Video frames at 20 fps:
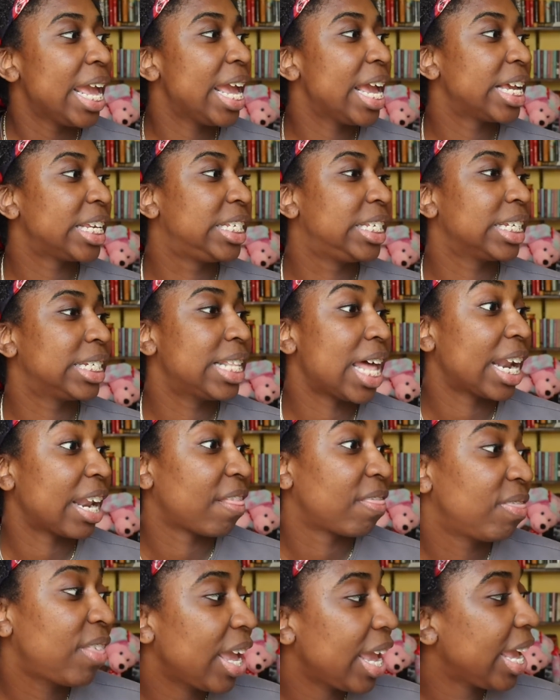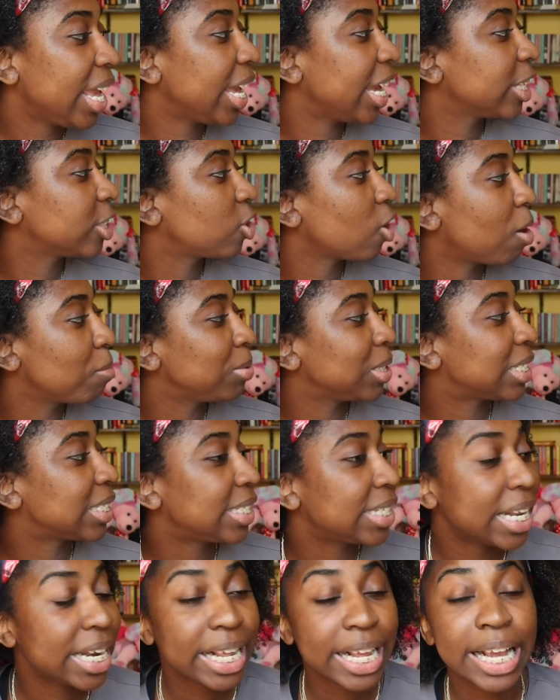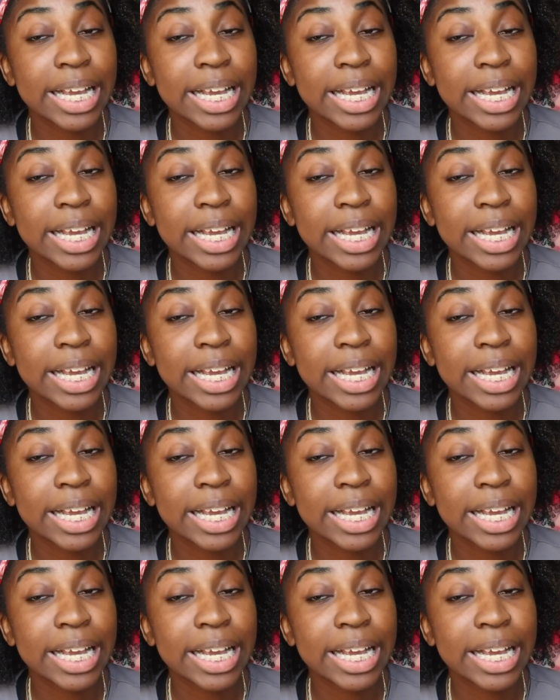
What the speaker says: a thing. And so I'm just sitting